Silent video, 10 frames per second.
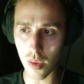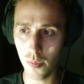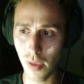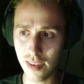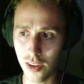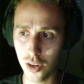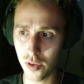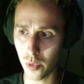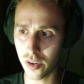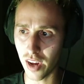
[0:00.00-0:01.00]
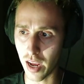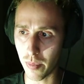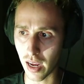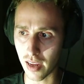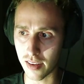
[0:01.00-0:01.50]
Messages were
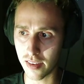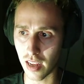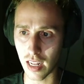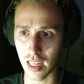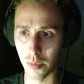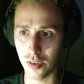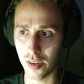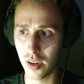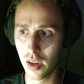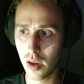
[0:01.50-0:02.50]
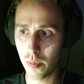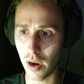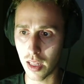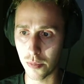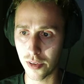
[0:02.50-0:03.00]
typing and sending them
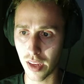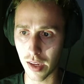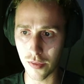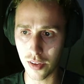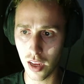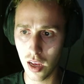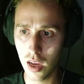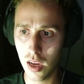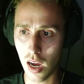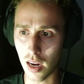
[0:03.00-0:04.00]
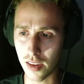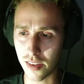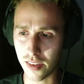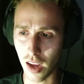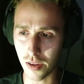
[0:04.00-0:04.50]
by themselves. I got
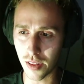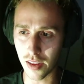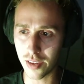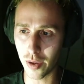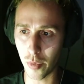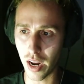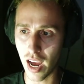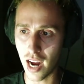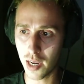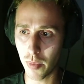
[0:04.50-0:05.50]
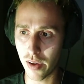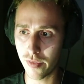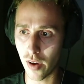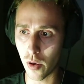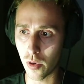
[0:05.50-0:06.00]
scared that someone hacked my
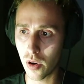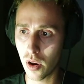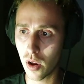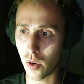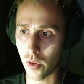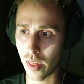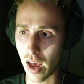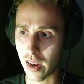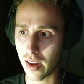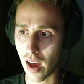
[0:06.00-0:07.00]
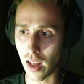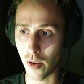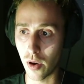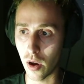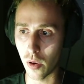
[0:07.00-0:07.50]
phone, or that, I
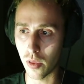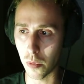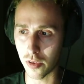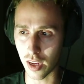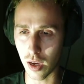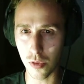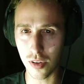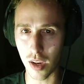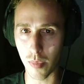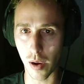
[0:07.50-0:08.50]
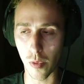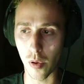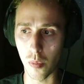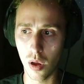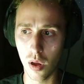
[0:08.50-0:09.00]
don't know, there was a ghost in my room.